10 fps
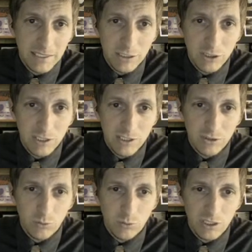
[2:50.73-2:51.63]
each of these
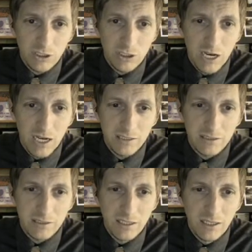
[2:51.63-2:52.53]
three
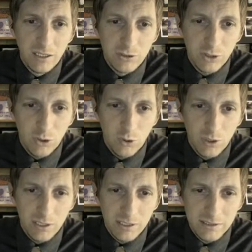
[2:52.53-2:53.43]
shots. So
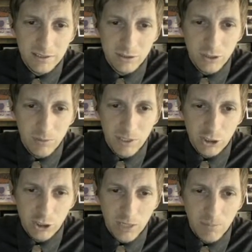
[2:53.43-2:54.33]
this is going to be a
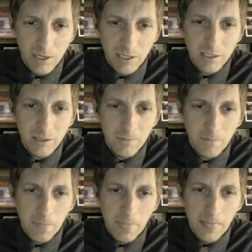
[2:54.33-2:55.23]
JPEG,
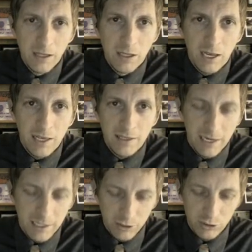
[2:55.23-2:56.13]
and then
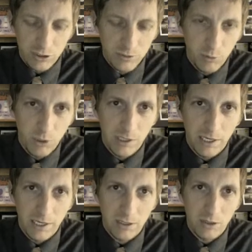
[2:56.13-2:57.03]
I can just put
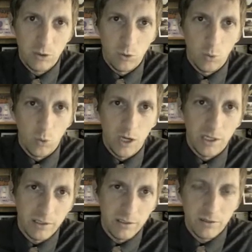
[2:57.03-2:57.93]
like
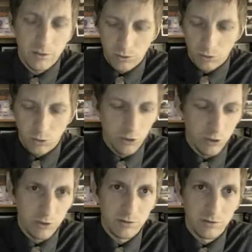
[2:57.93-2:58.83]
one,
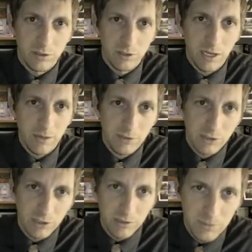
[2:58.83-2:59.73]
or you could
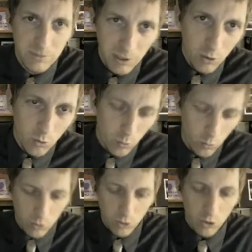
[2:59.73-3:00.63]
actually spell
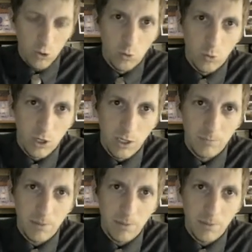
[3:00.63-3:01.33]
one